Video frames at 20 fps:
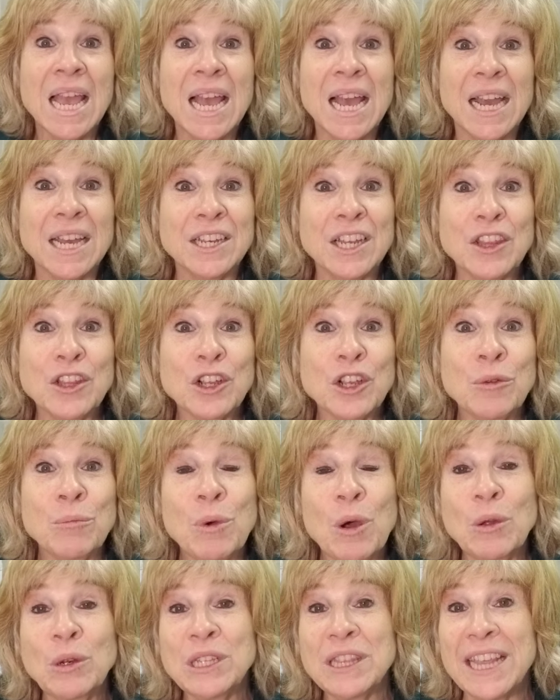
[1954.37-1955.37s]
Another
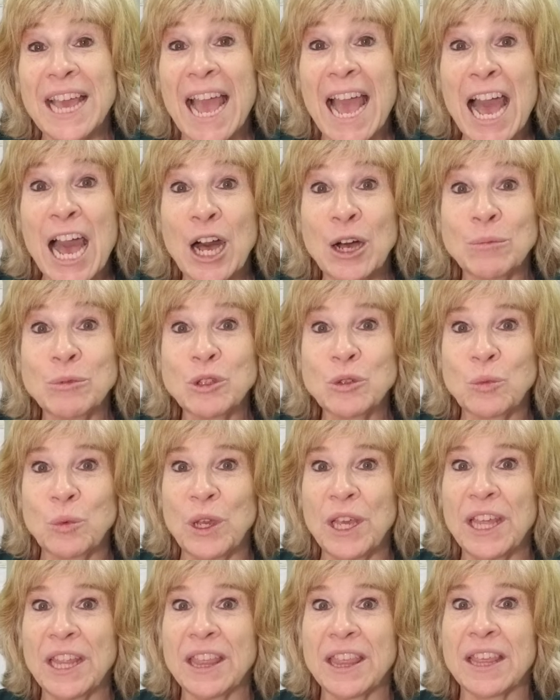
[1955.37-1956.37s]
component that helps
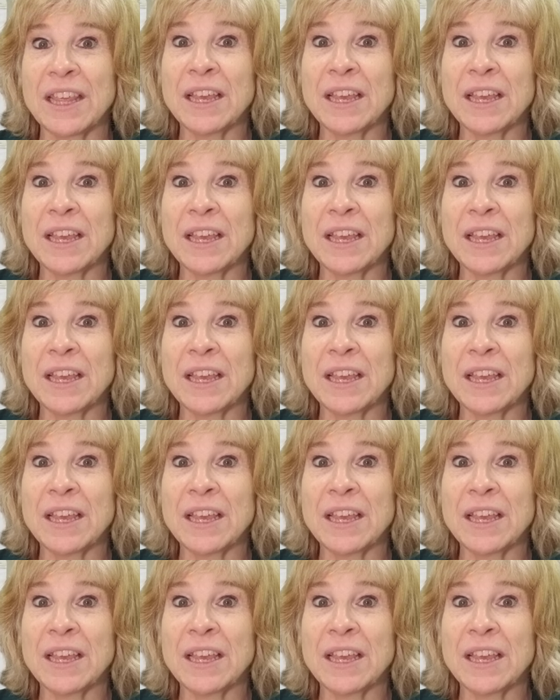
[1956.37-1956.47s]
with